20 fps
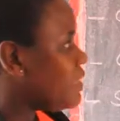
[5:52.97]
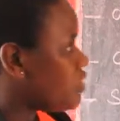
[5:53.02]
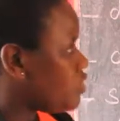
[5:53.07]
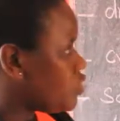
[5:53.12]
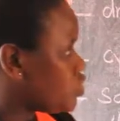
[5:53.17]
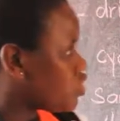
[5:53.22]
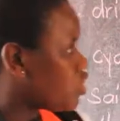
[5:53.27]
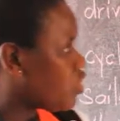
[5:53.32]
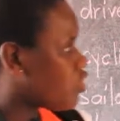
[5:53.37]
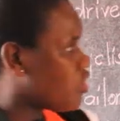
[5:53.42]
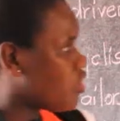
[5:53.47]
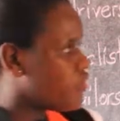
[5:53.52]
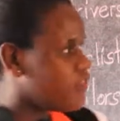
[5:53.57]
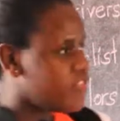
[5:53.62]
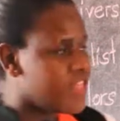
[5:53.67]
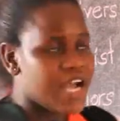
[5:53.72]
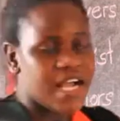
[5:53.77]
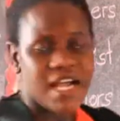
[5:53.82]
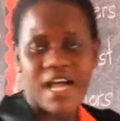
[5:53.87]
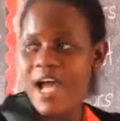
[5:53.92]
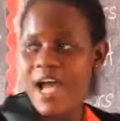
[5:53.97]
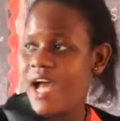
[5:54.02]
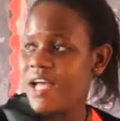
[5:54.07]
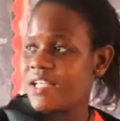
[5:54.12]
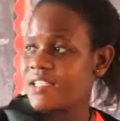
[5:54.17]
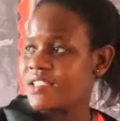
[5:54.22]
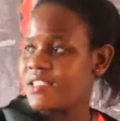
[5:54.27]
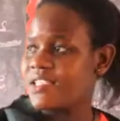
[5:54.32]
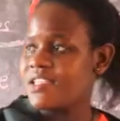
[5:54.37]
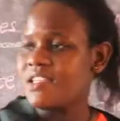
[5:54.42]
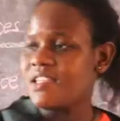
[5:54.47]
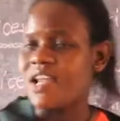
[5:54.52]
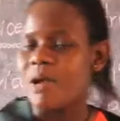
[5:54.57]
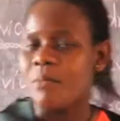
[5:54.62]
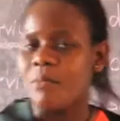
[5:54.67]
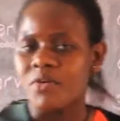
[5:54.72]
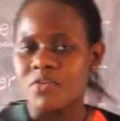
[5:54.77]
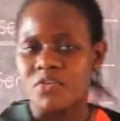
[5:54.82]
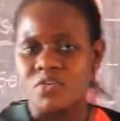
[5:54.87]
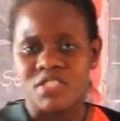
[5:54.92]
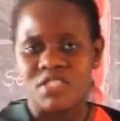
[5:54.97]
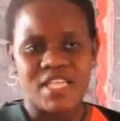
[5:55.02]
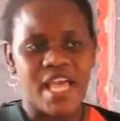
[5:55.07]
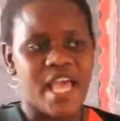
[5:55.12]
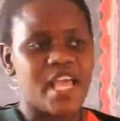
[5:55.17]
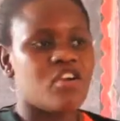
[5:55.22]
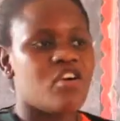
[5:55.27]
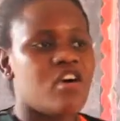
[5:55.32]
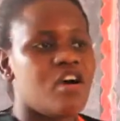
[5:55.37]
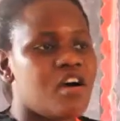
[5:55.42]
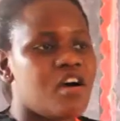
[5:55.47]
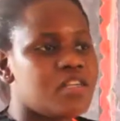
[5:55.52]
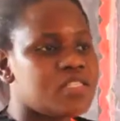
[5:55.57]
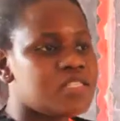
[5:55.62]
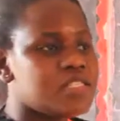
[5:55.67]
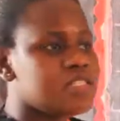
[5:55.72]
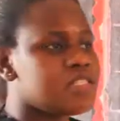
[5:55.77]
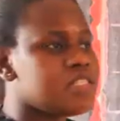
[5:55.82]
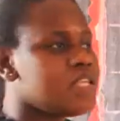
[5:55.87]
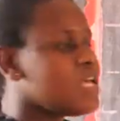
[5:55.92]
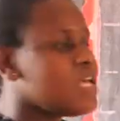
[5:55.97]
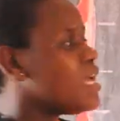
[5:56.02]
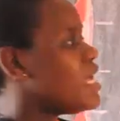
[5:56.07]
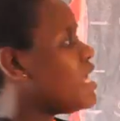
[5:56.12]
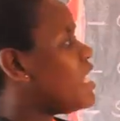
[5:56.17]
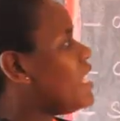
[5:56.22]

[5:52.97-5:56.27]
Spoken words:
You talk of the cars, the motorcycles,